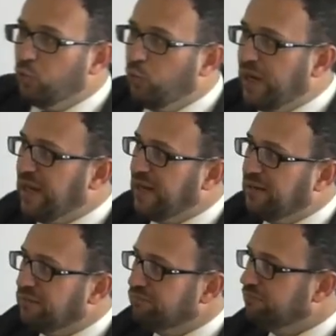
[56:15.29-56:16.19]

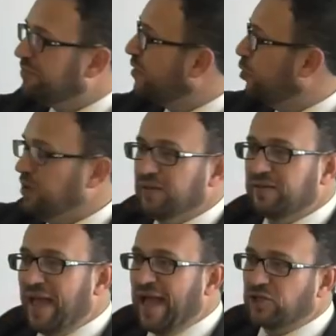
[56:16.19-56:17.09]
We
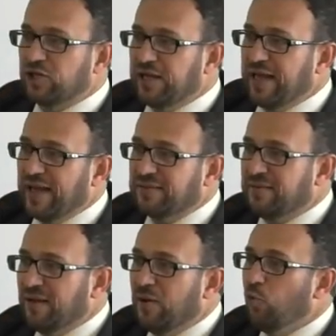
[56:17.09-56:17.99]
couldn't actually
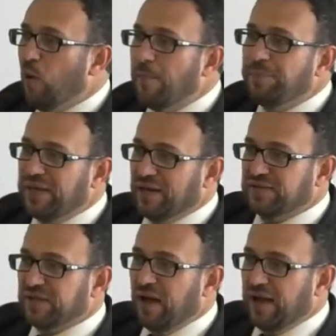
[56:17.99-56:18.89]
get 1
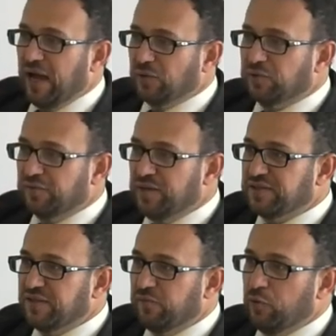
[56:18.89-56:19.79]
PSI out of
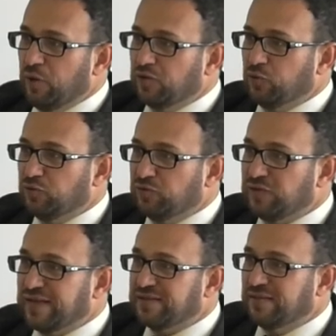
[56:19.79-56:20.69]
this if we were to
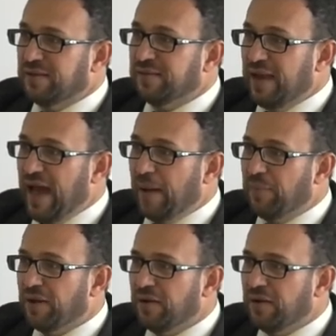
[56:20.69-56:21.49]
test it in the lab.